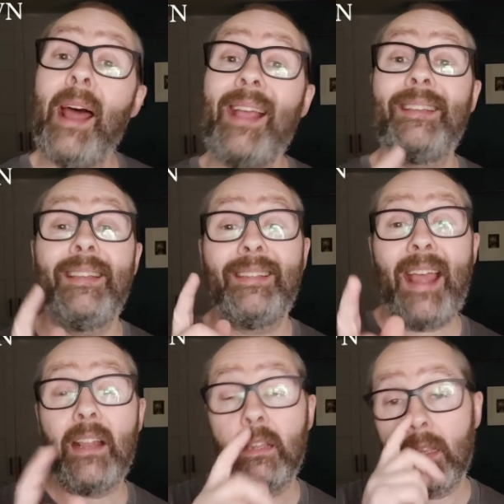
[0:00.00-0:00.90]
but I actually
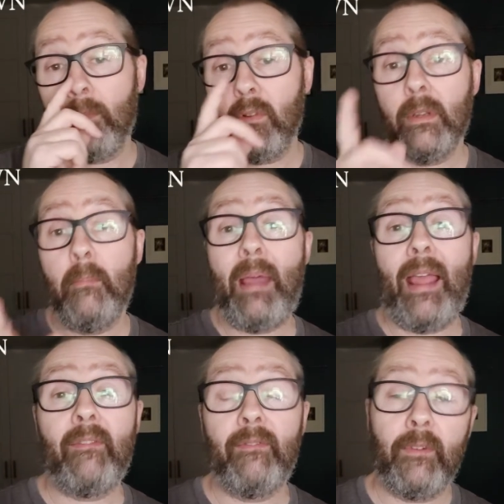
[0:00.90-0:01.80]
said that the Bushel and
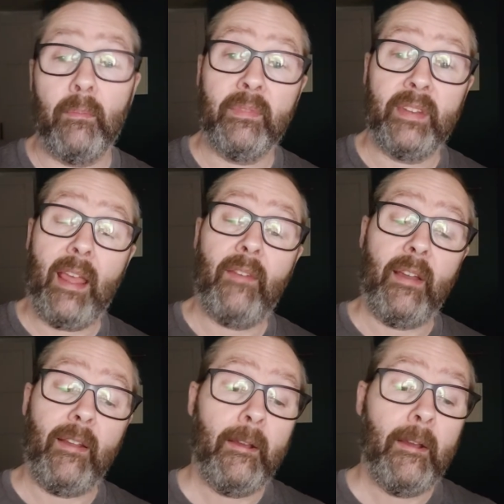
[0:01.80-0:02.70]
Peck from
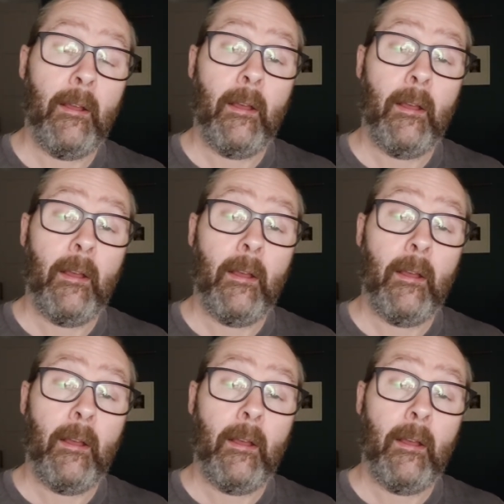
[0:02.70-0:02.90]
David